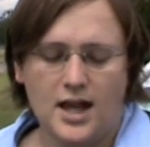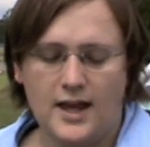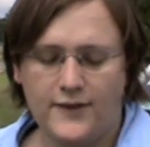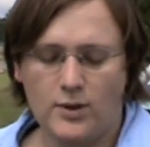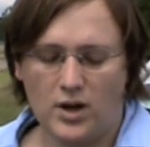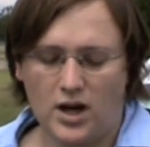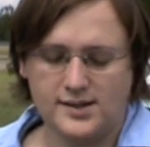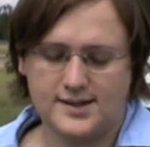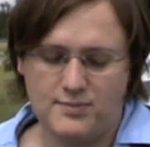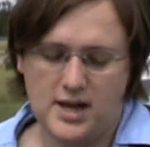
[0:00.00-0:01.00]
If you
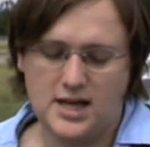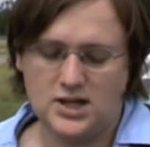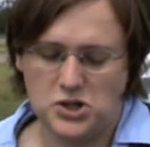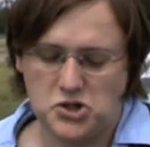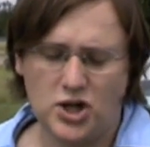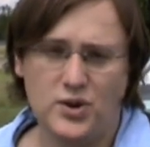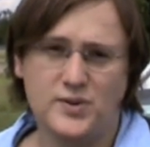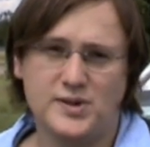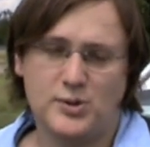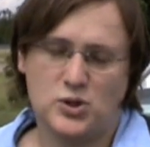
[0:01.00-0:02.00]
asked me to
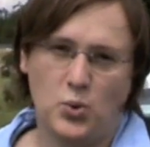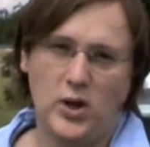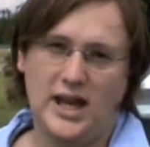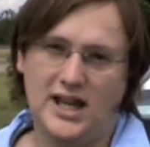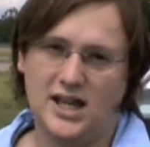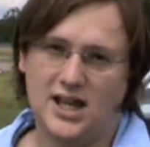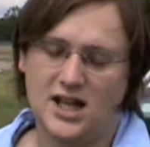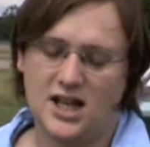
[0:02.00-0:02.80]
choose between